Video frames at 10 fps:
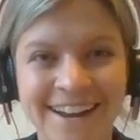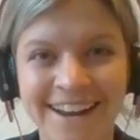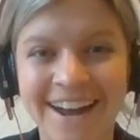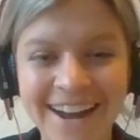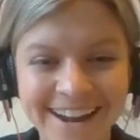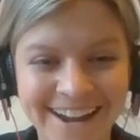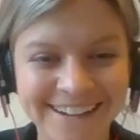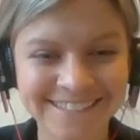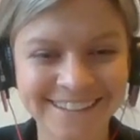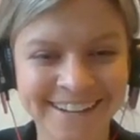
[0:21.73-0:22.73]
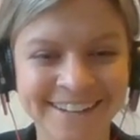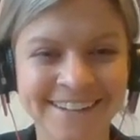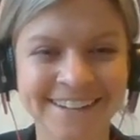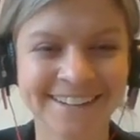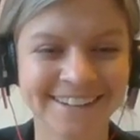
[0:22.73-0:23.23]
Hi guys.
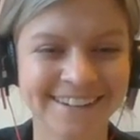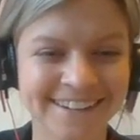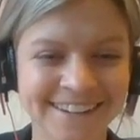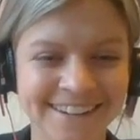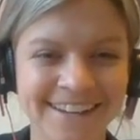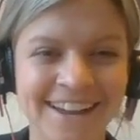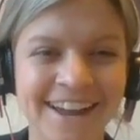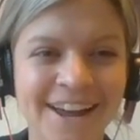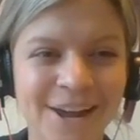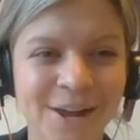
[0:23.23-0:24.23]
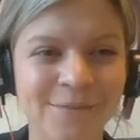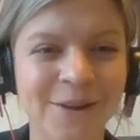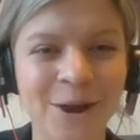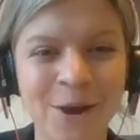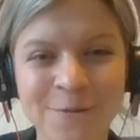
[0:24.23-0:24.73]

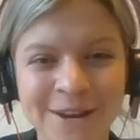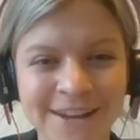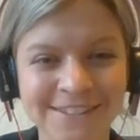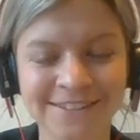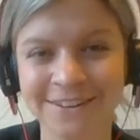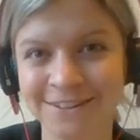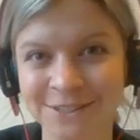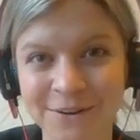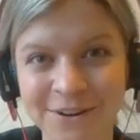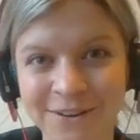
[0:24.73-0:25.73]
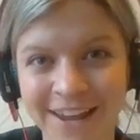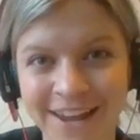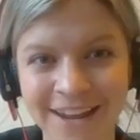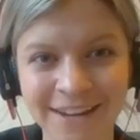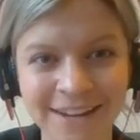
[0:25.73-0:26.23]
I hope you guys are all doing
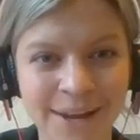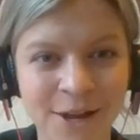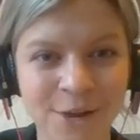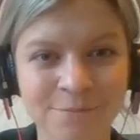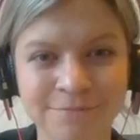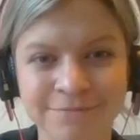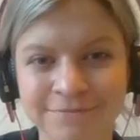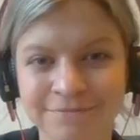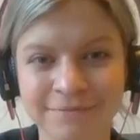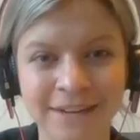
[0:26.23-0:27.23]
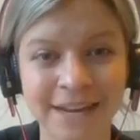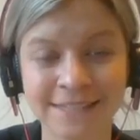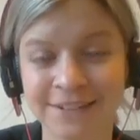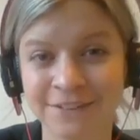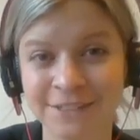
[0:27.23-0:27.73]
okay. I
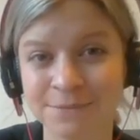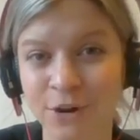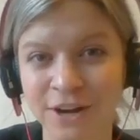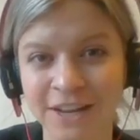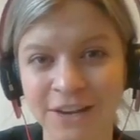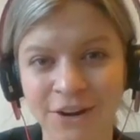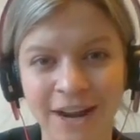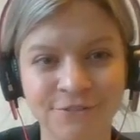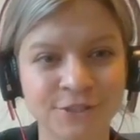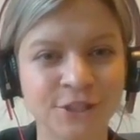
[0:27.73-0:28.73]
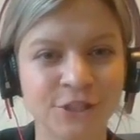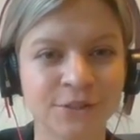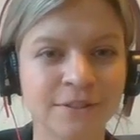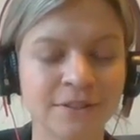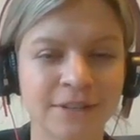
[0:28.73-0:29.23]
guess if it's morning or
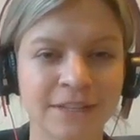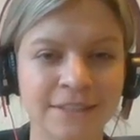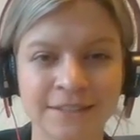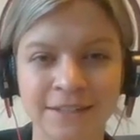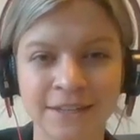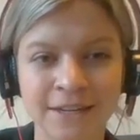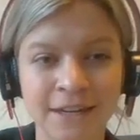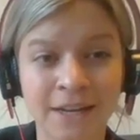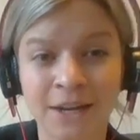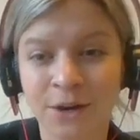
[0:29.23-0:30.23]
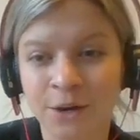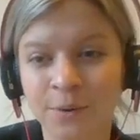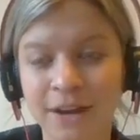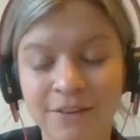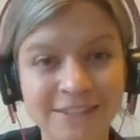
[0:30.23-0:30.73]
afternoon or
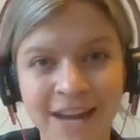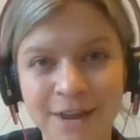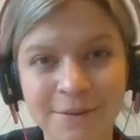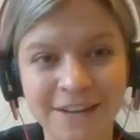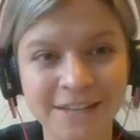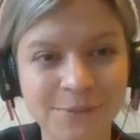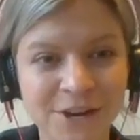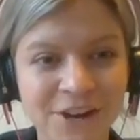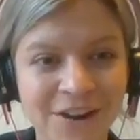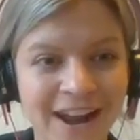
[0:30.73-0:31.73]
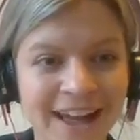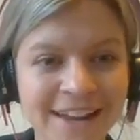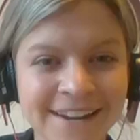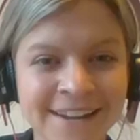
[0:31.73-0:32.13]
whatever time it is where you're at.